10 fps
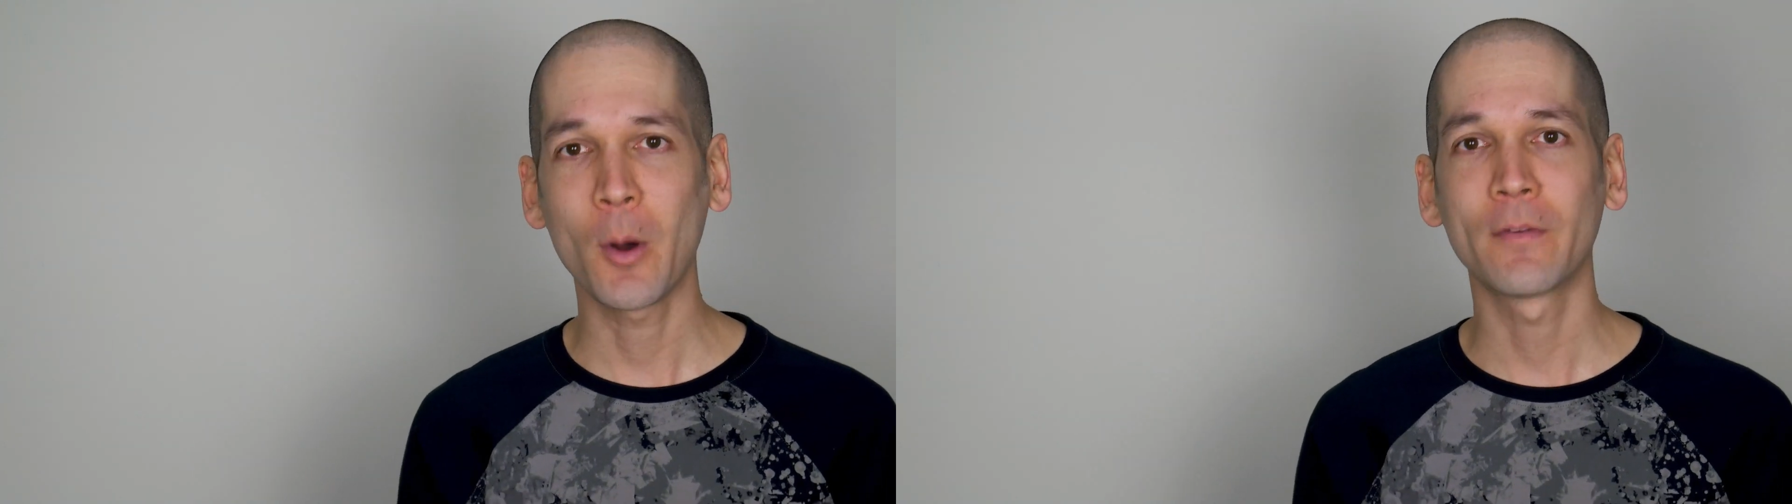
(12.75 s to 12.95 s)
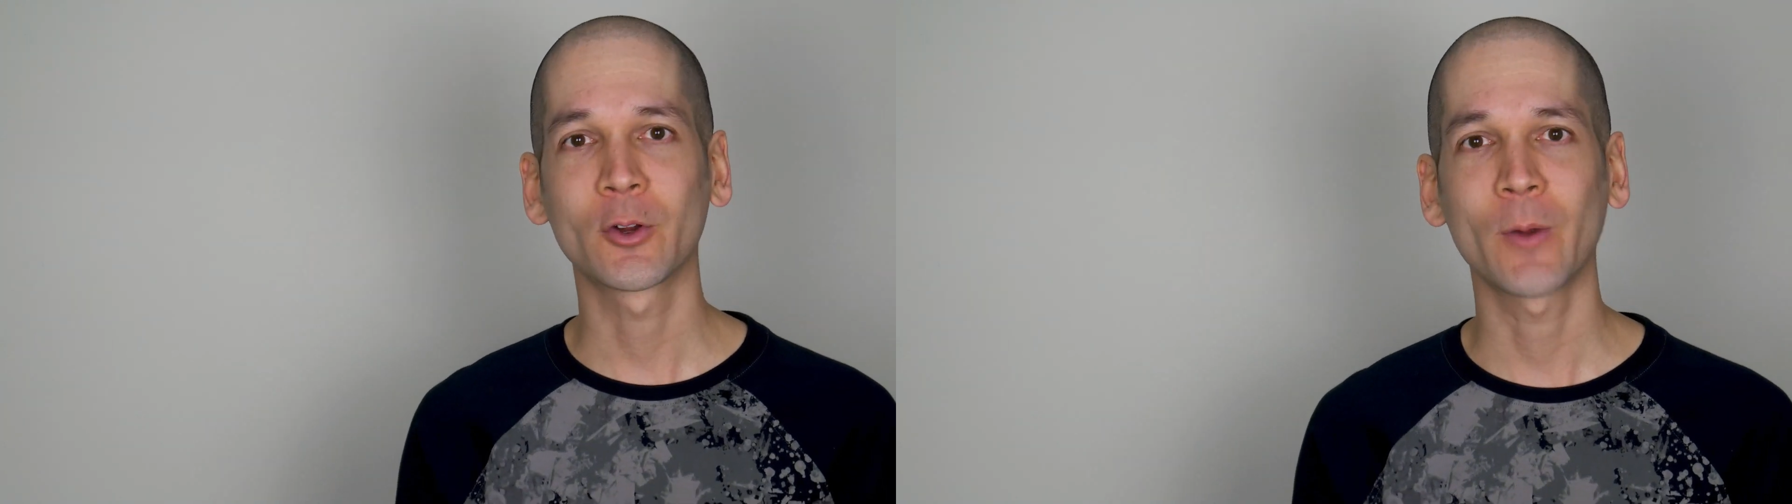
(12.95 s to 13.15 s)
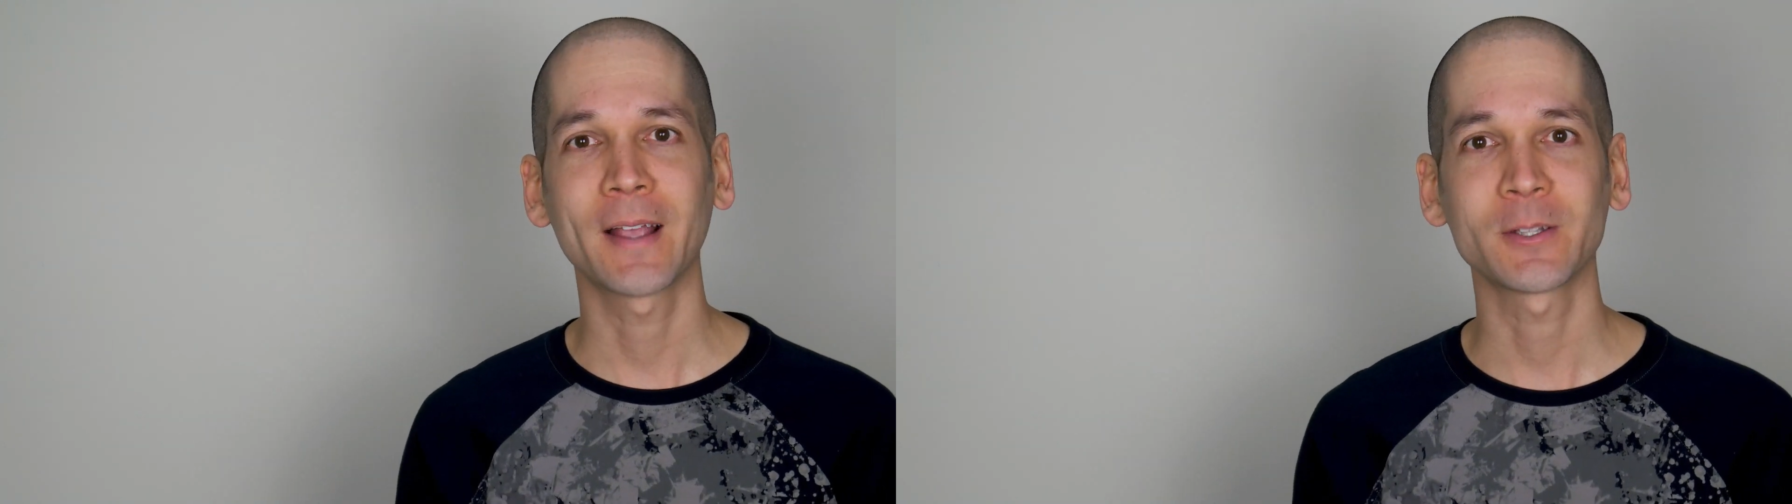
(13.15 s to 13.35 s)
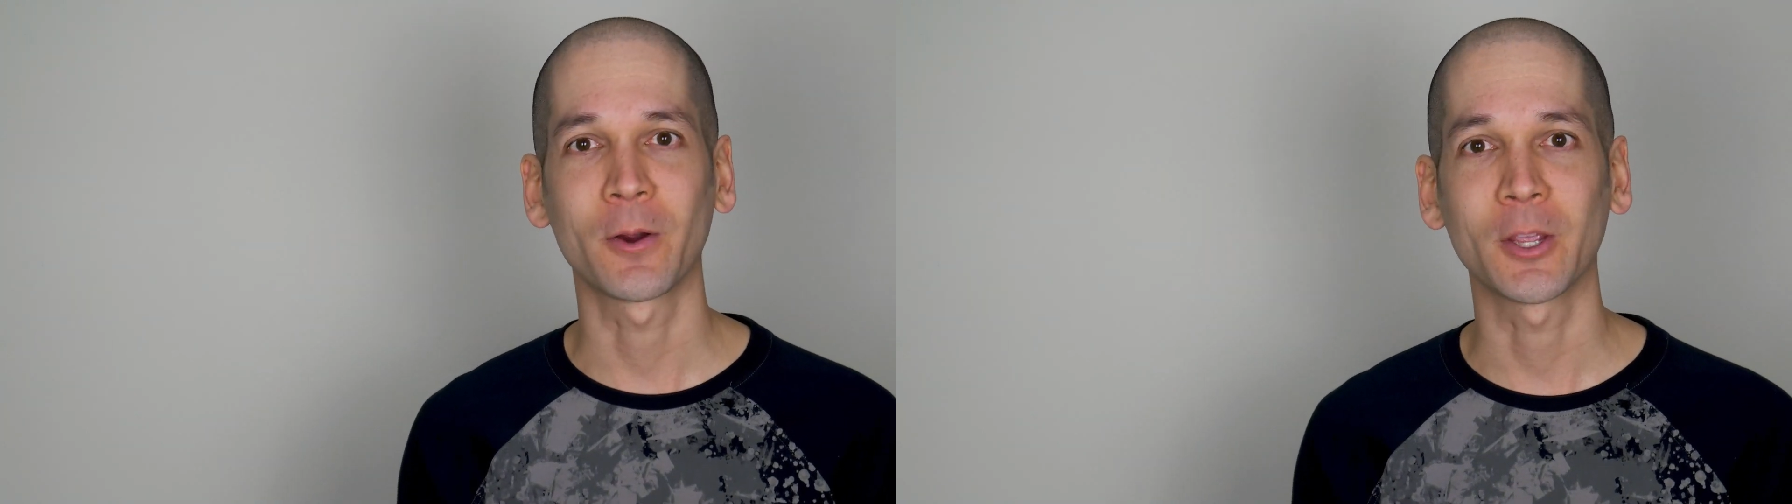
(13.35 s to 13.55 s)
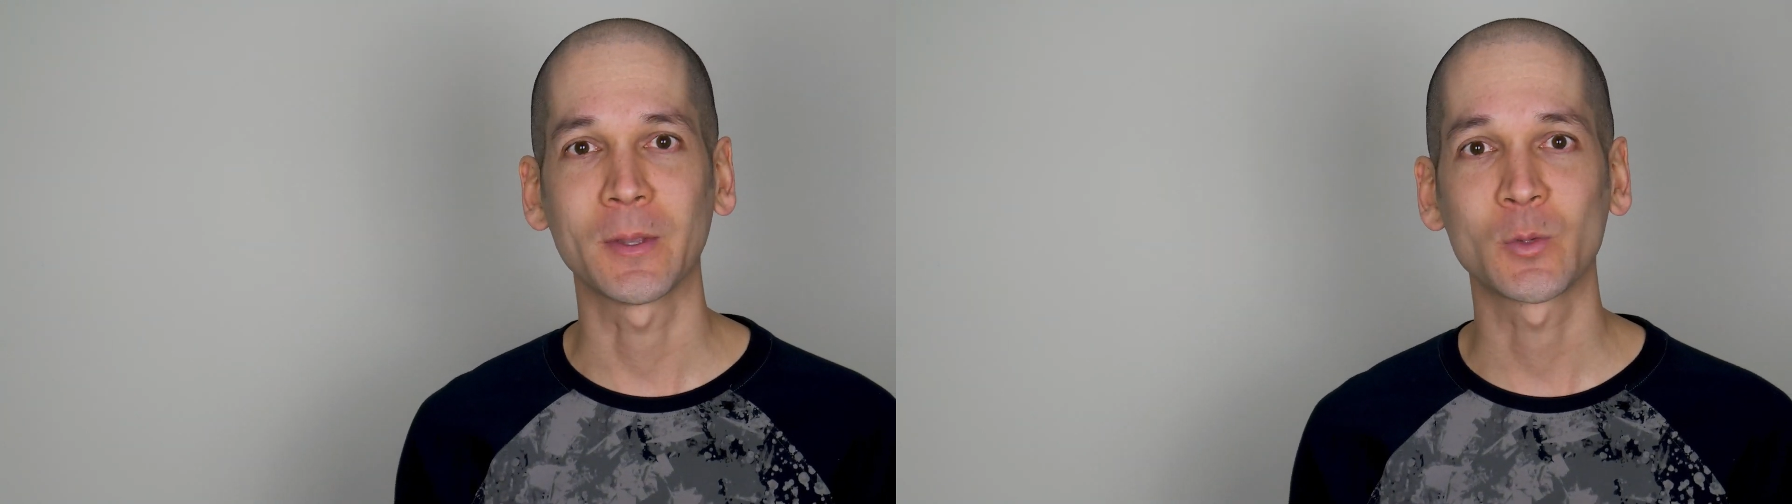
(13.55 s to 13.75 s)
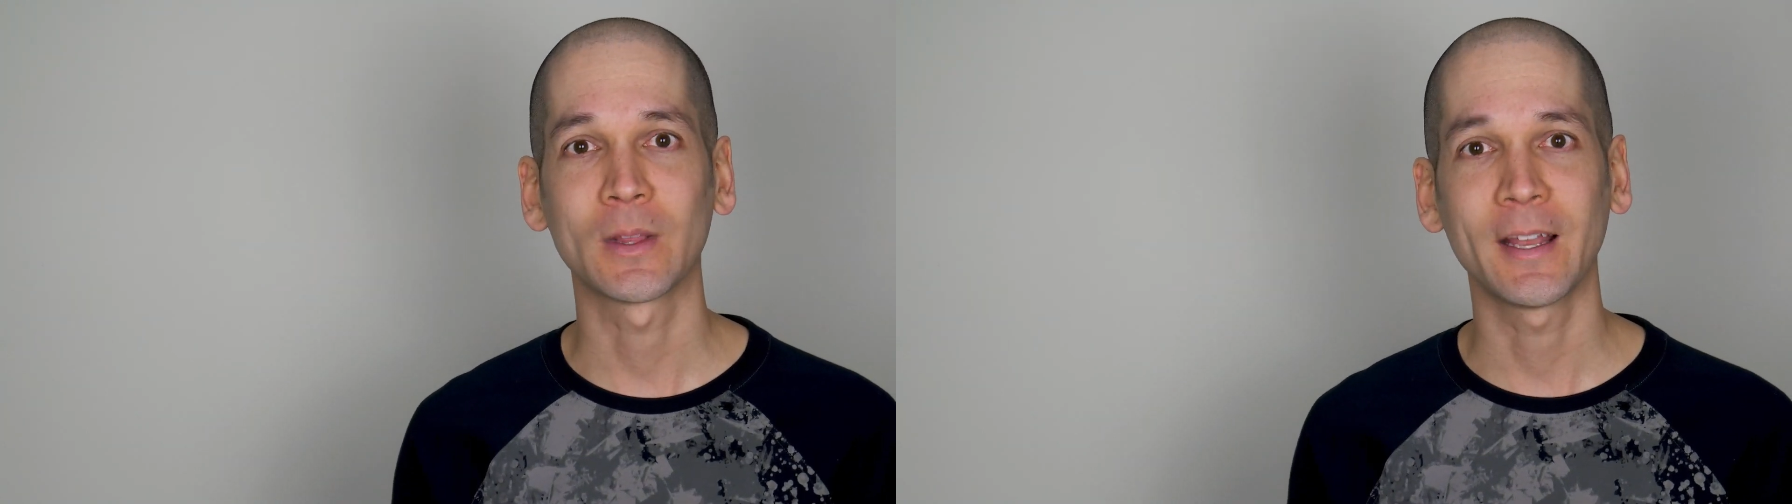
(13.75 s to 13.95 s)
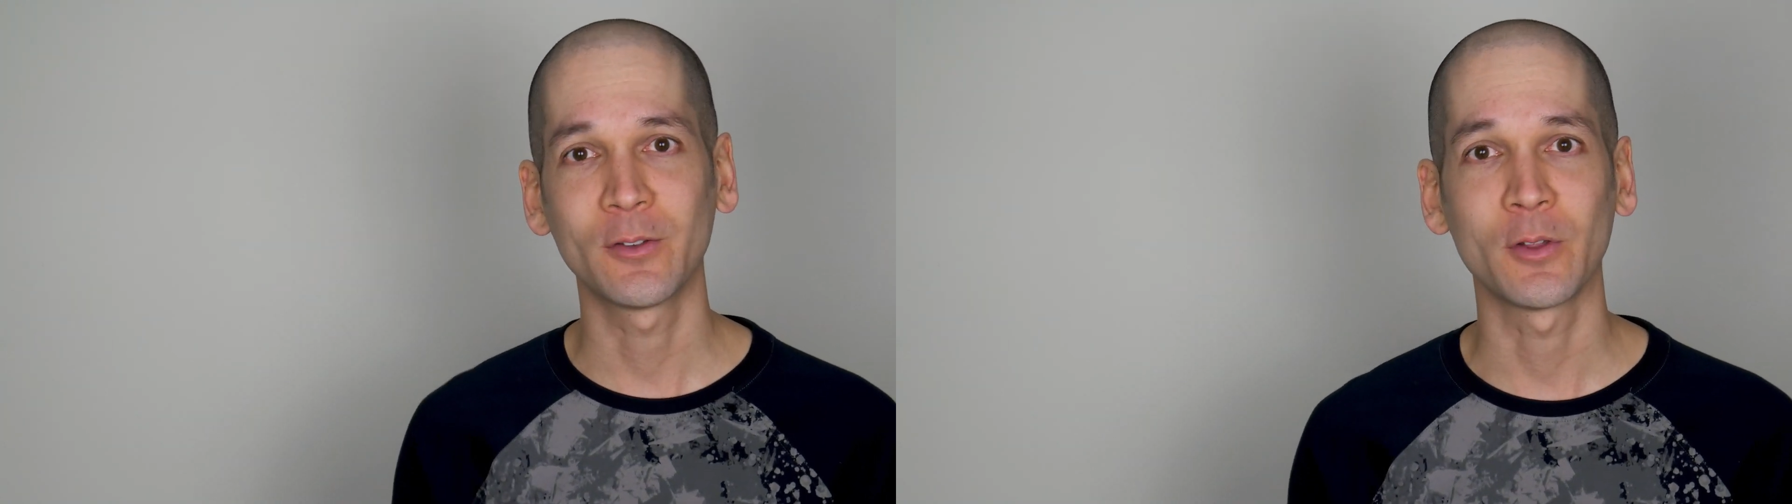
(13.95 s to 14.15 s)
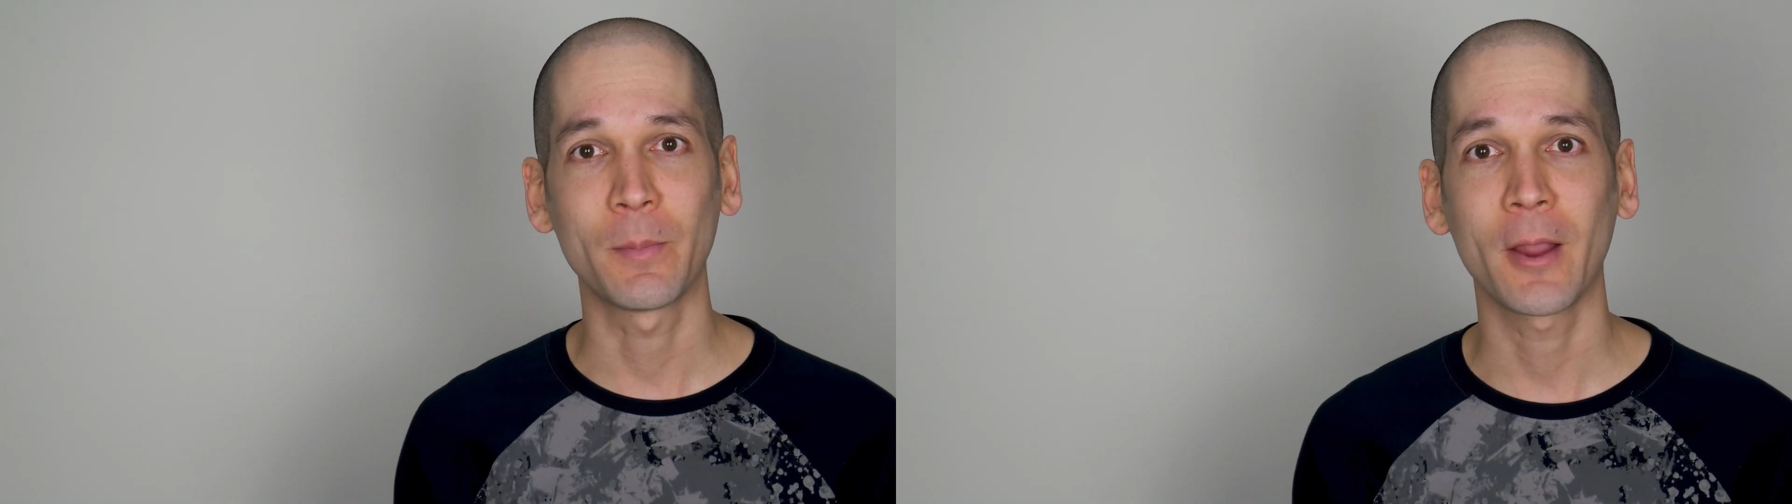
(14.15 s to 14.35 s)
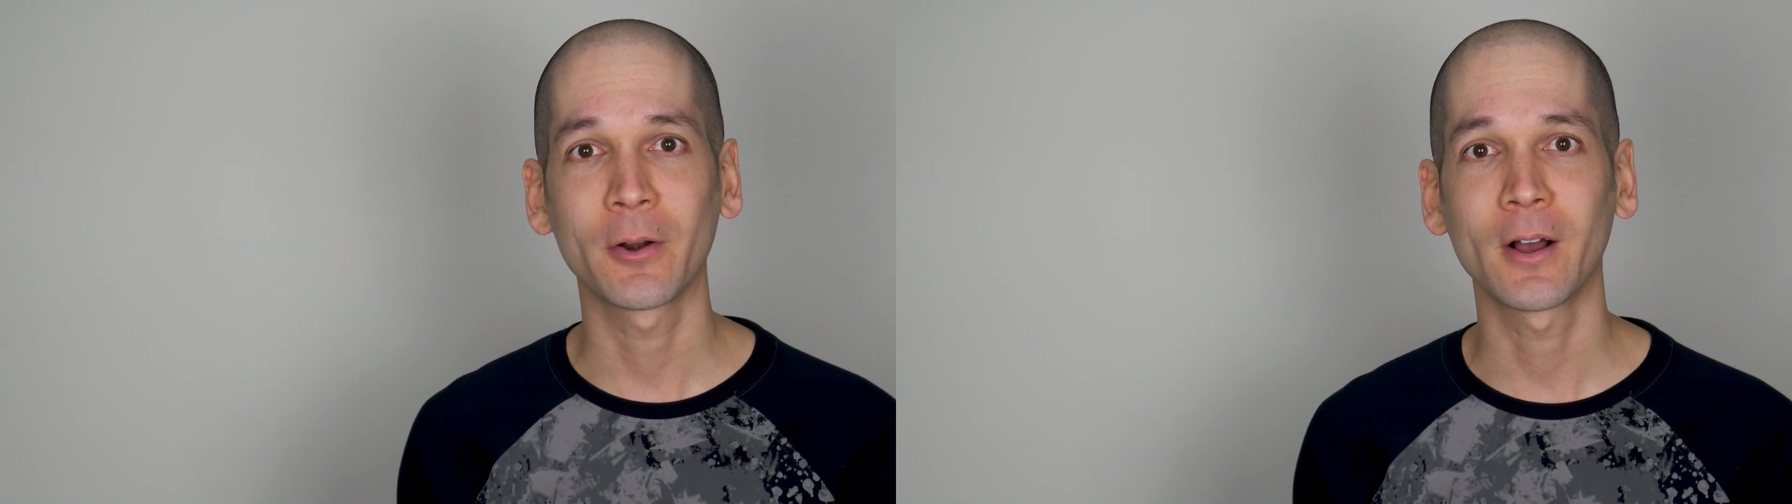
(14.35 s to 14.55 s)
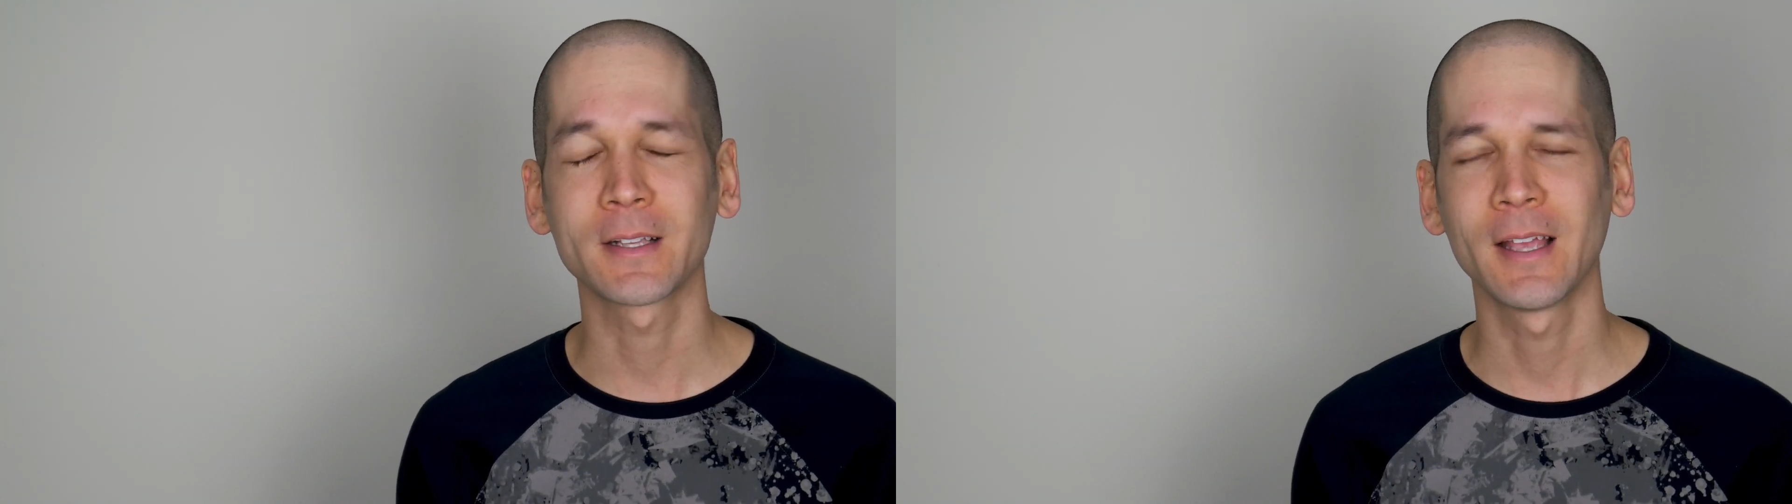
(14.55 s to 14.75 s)
over Grant's arguments related to the
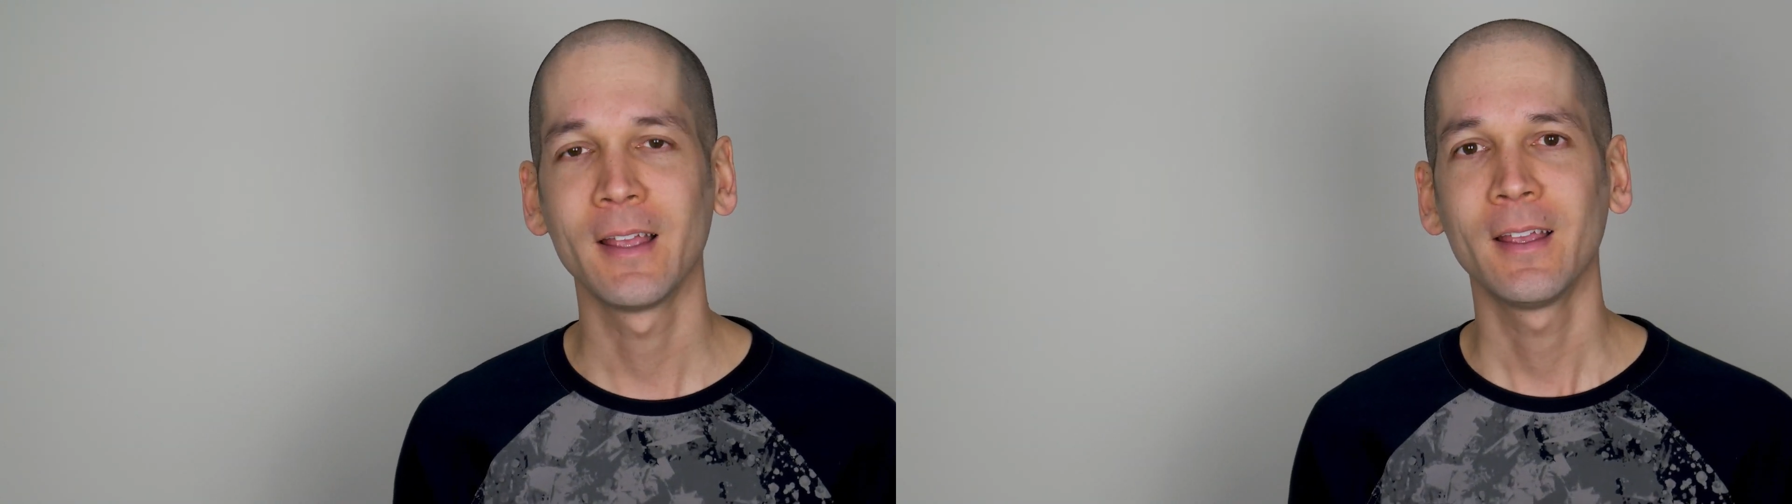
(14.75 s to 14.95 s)
paradox,